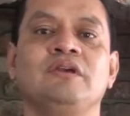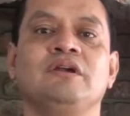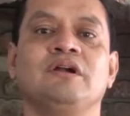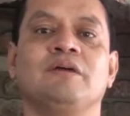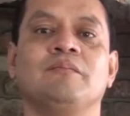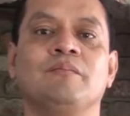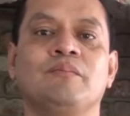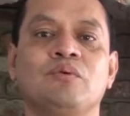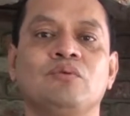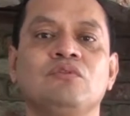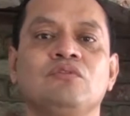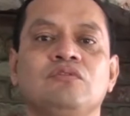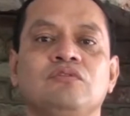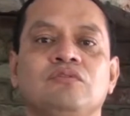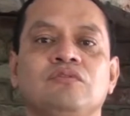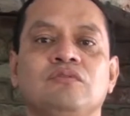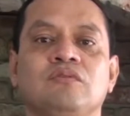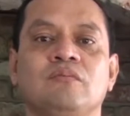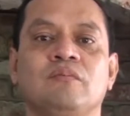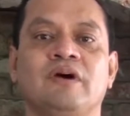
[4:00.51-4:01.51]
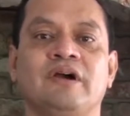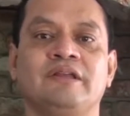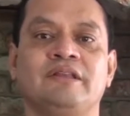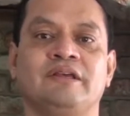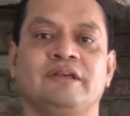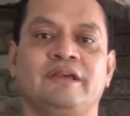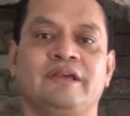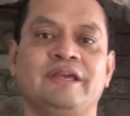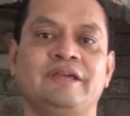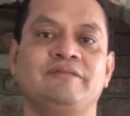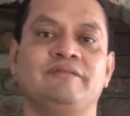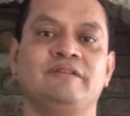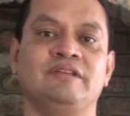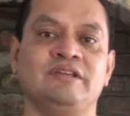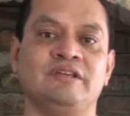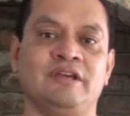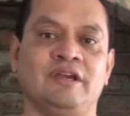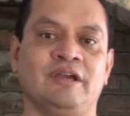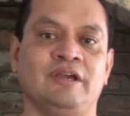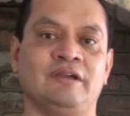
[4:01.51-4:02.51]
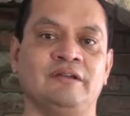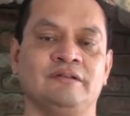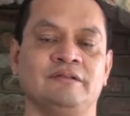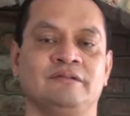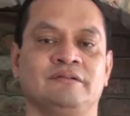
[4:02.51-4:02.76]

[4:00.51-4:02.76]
being approved by the FDA.